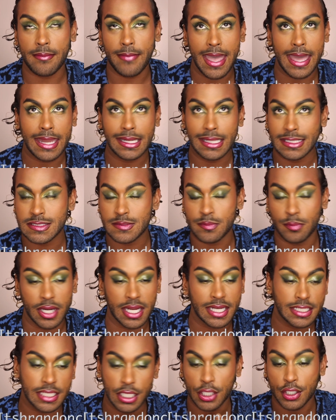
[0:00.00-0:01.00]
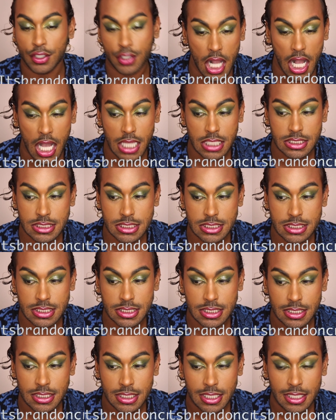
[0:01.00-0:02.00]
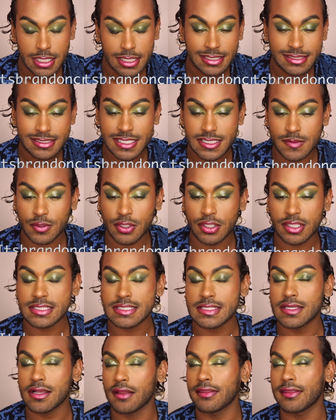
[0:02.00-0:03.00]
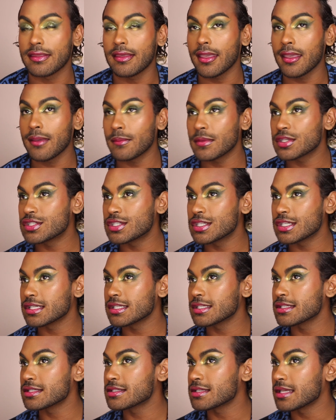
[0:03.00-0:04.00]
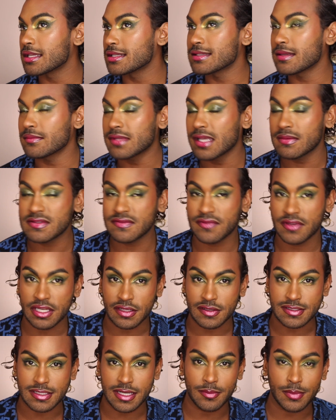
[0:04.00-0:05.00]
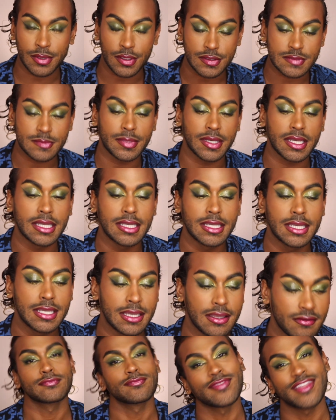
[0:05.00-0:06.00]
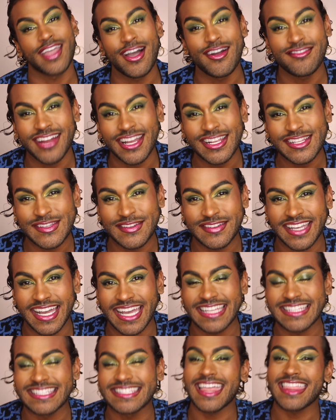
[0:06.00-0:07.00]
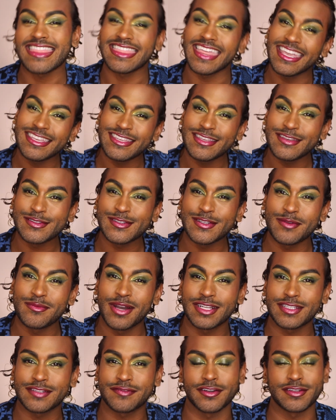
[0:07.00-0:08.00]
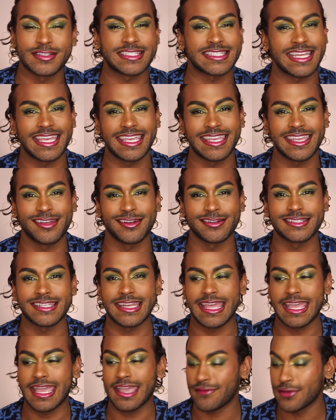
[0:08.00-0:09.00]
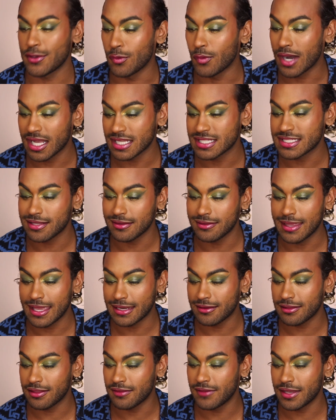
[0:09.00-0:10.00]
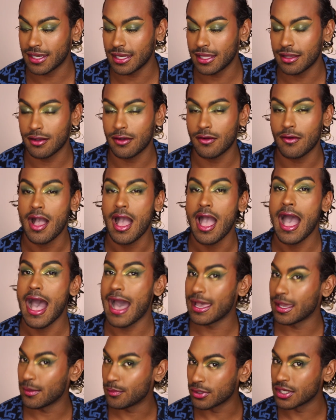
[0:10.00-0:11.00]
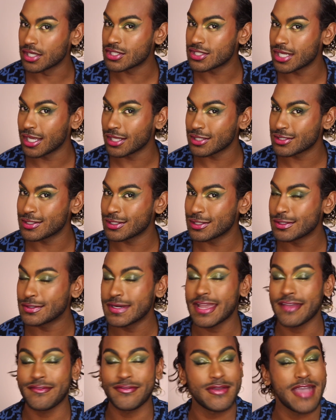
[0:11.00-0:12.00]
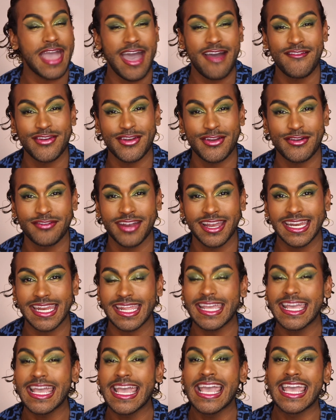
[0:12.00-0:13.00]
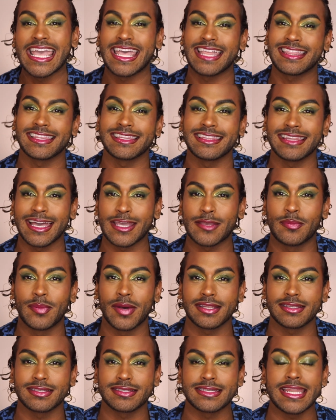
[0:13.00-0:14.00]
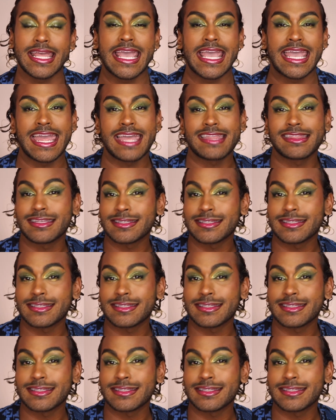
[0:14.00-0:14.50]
at ITSBRANDYNCROSS, because that's where you can see all the images and sometimes videos that I post. But alright you guys, thank you so much for staying here today. If you watched till the end of the video, I appreciate you. If you haven't already, hit the like button, hit the